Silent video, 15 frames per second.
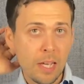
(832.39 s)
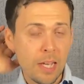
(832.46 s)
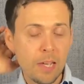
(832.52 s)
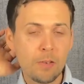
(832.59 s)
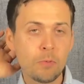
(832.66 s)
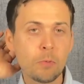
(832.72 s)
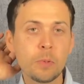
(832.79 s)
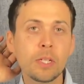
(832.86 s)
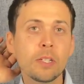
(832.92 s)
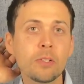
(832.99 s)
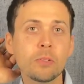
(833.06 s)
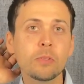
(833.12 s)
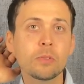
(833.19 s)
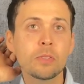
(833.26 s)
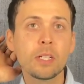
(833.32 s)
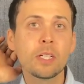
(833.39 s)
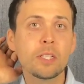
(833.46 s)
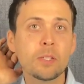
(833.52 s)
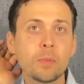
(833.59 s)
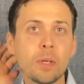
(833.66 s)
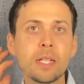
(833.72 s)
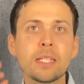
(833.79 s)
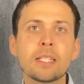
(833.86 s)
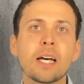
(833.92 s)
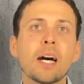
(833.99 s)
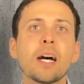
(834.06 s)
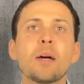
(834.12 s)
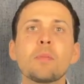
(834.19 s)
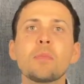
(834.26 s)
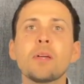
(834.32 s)
If we don't spend
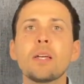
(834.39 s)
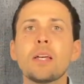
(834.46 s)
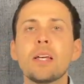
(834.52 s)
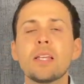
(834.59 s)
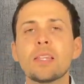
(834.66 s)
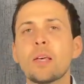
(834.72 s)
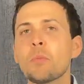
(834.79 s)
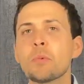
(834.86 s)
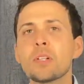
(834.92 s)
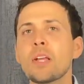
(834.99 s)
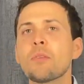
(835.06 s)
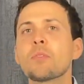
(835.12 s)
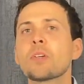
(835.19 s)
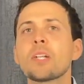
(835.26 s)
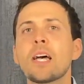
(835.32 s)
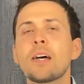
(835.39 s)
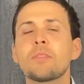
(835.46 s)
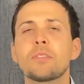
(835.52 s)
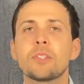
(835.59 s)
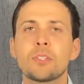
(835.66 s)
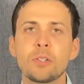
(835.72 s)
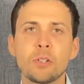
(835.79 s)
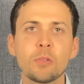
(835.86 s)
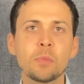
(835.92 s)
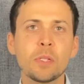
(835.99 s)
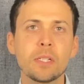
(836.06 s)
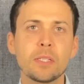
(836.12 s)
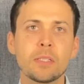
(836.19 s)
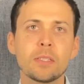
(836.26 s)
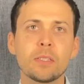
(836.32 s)
time, then we're never going to have discernment.